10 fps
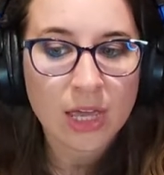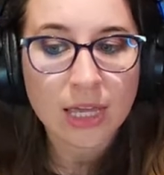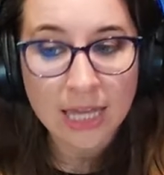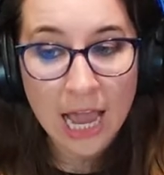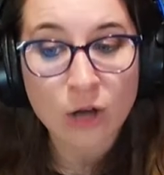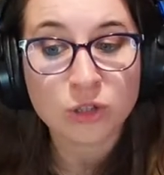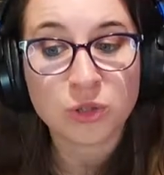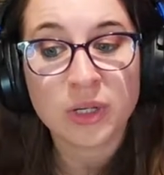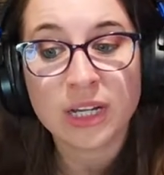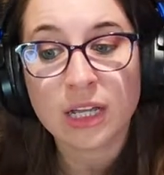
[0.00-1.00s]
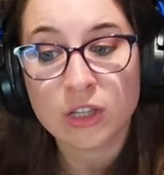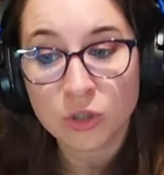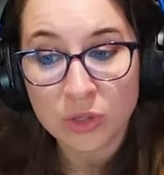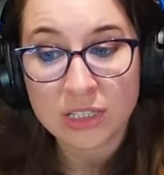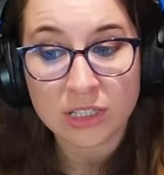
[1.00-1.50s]
Encountering
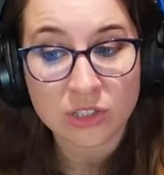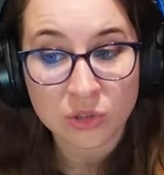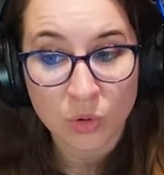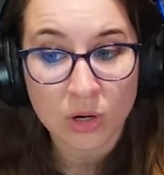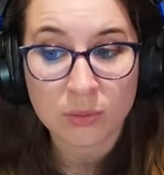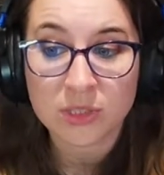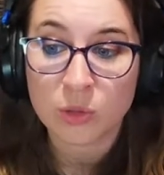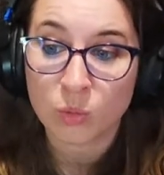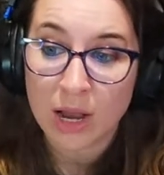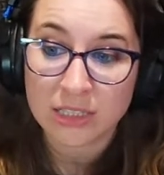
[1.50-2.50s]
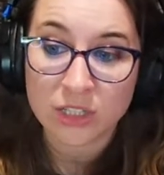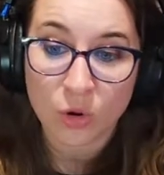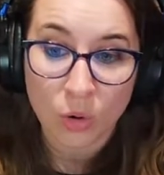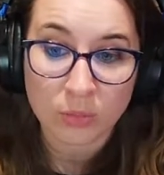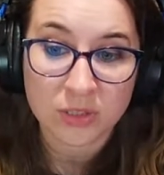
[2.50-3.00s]
lunatic storms and rising
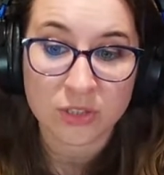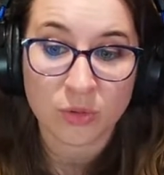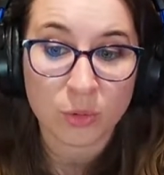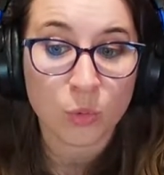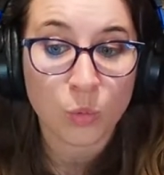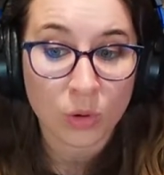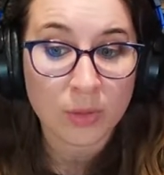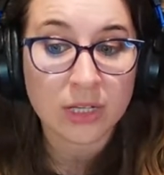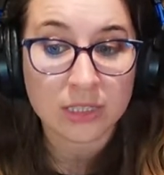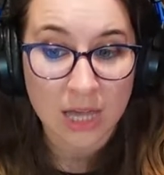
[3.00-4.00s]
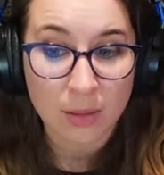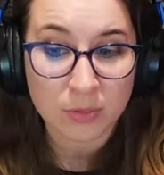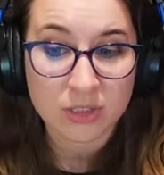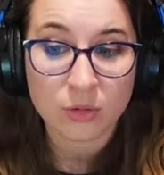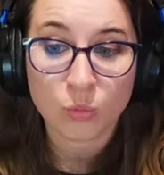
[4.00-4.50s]
corpses from the warming
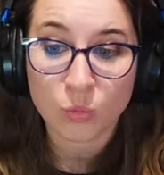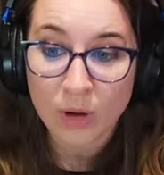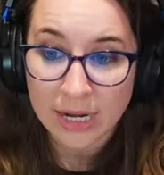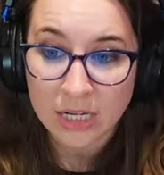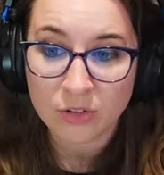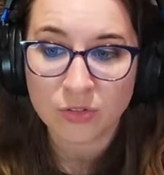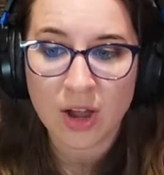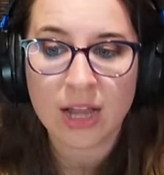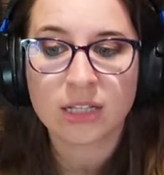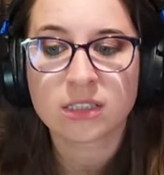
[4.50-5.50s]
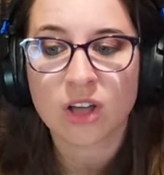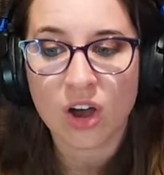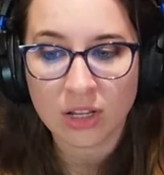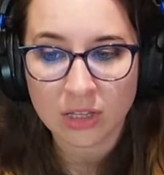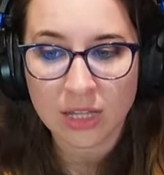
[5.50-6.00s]
depths, Rainy finds
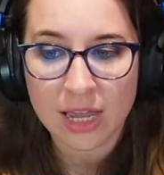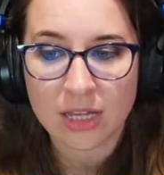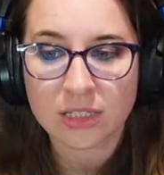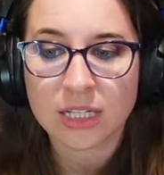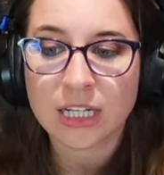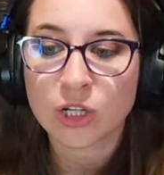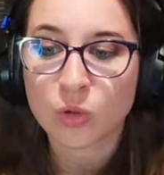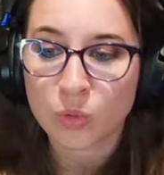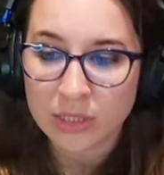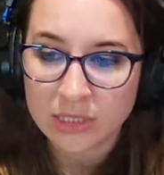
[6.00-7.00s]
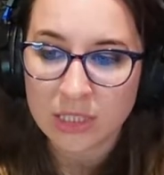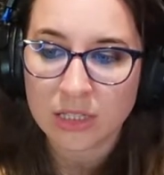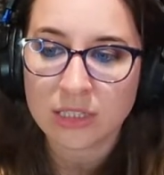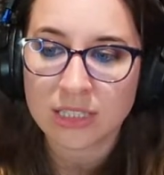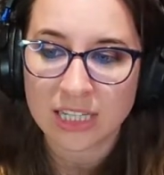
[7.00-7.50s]
on land an
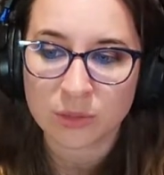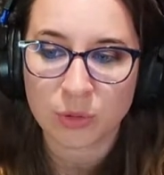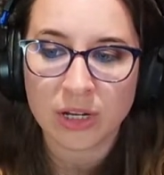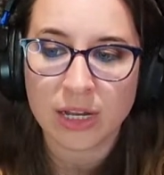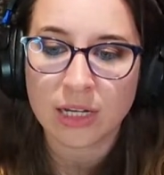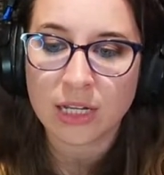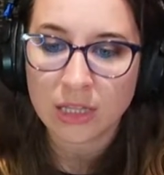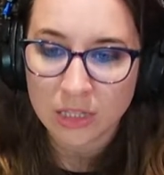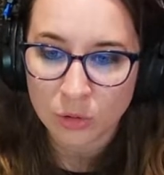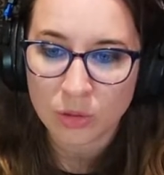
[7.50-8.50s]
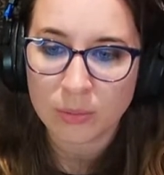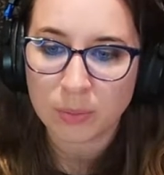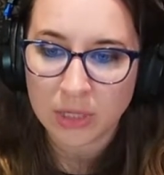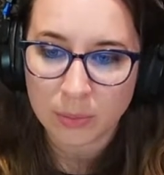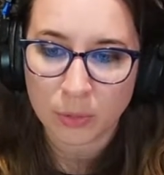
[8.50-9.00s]
increasingly desperate and illiterate
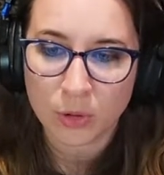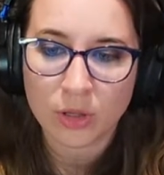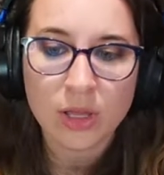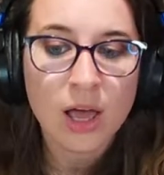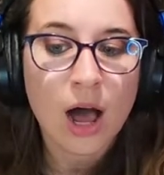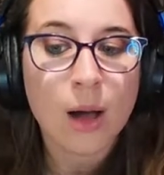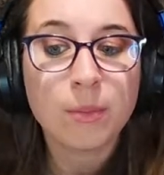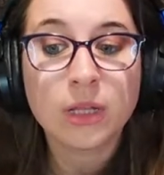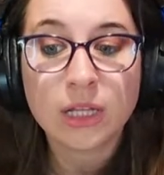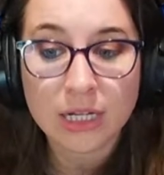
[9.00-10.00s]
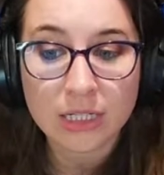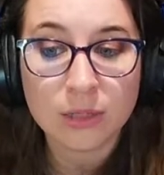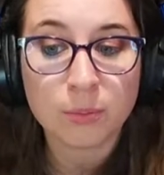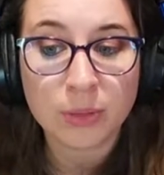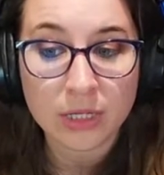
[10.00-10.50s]
people, a
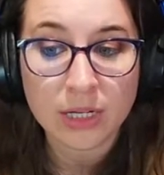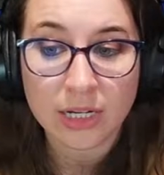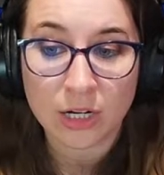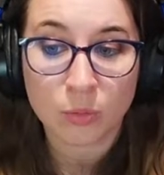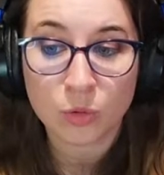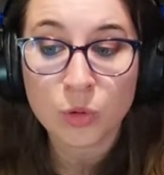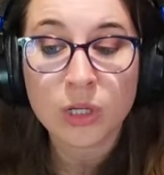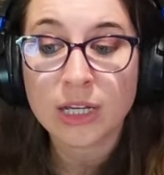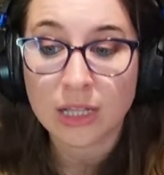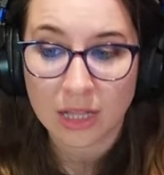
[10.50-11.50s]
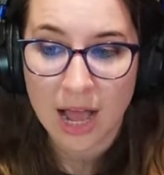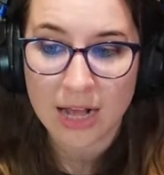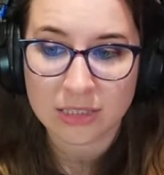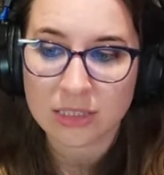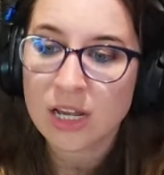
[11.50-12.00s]
malignant billionaire ruling
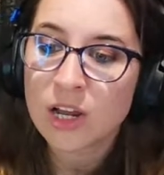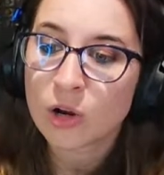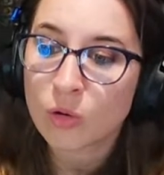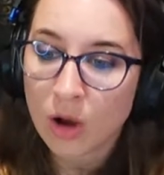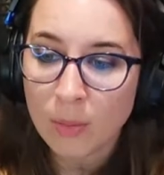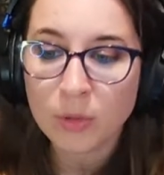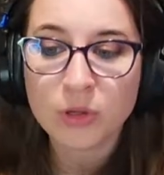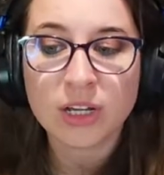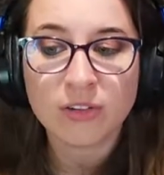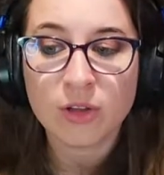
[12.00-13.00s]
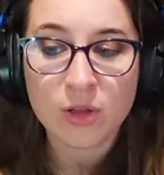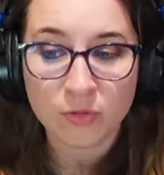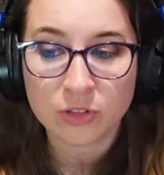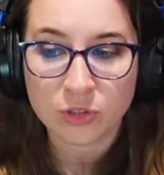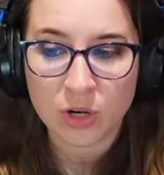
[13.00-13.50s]
class, crumbled
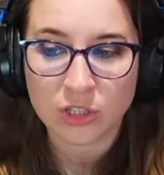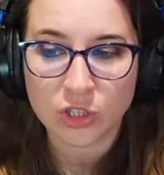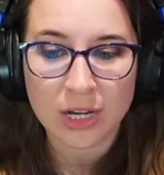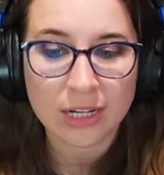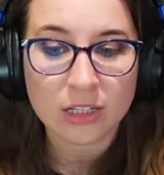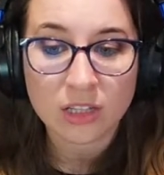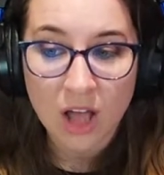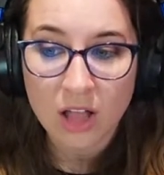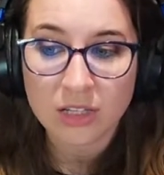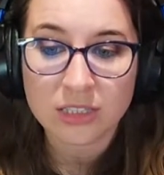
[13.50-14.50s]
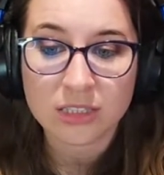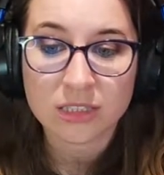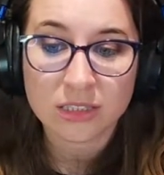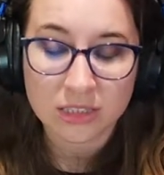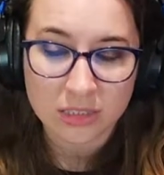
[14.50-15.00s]
infrastructure, and a lawless
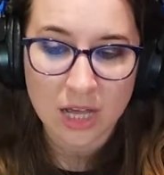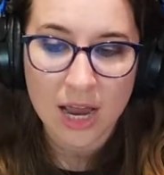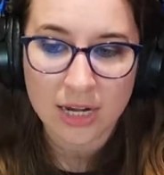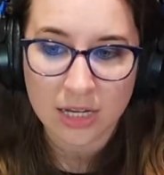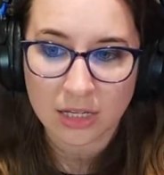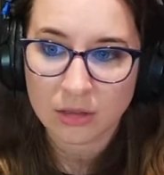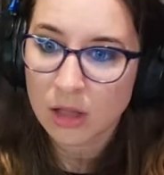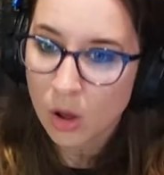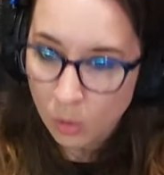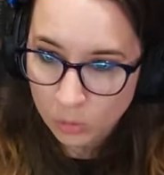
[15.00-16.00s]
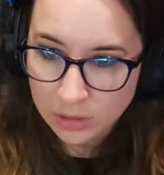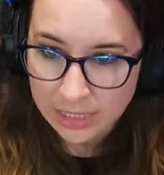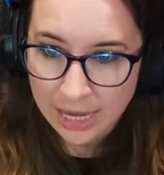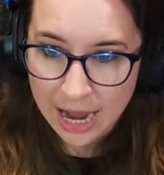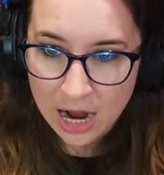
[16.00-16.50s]
society. Holy
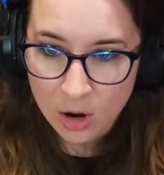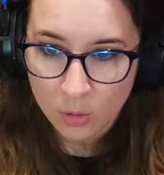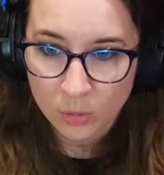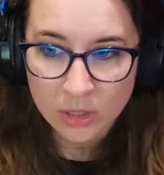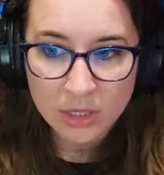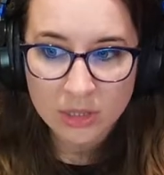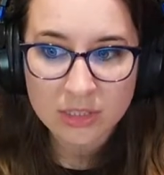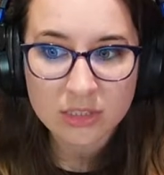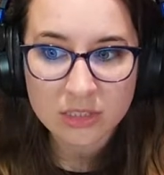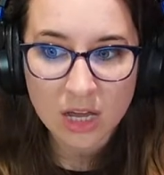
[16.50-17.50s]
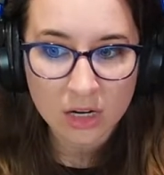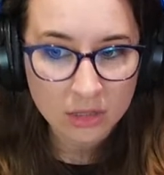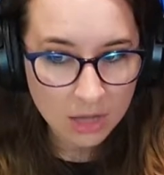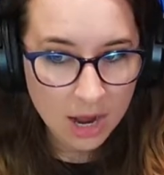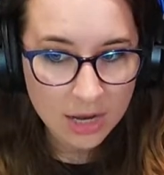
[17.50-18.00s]
cow, this has got
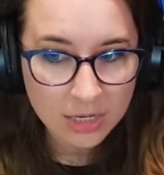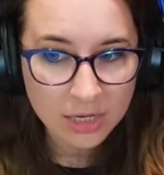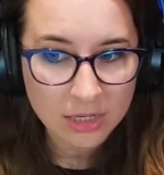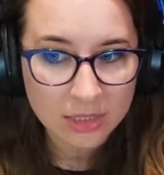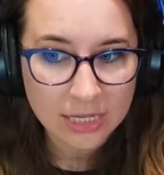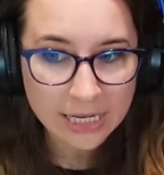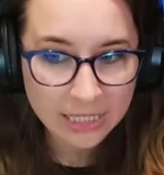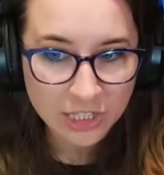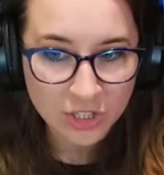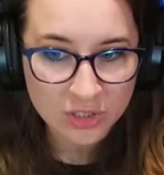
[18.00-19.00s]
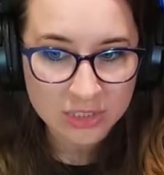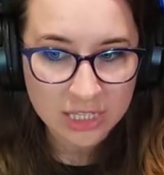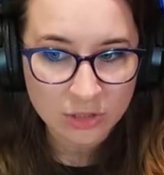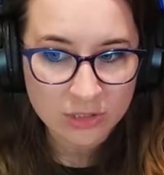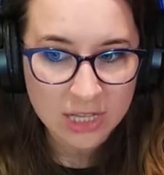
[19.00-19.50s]
a lot in here. This
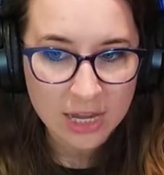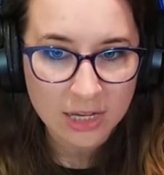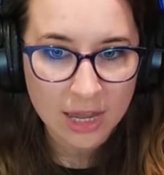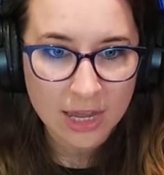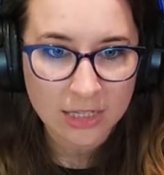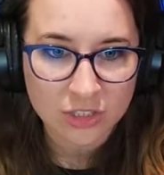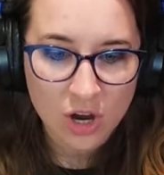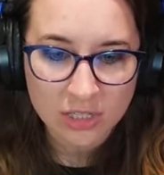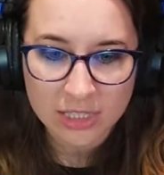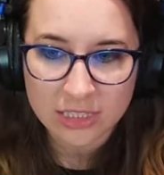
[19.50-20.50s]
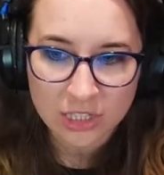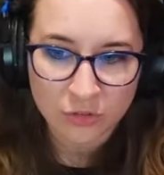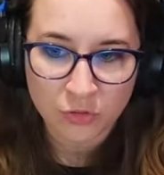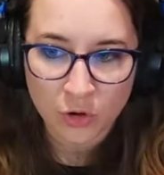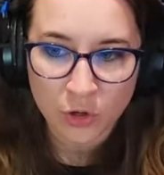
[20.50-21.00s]
sounds like a Dante's
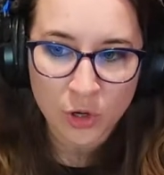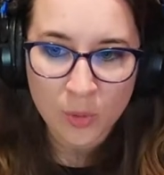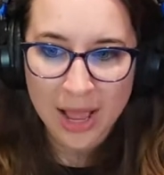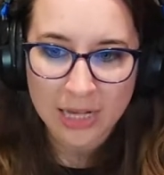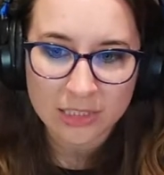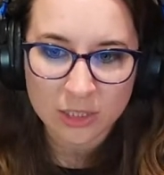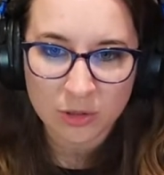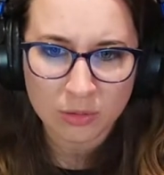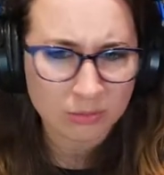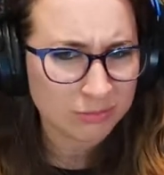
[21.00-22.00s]
Inferno-esque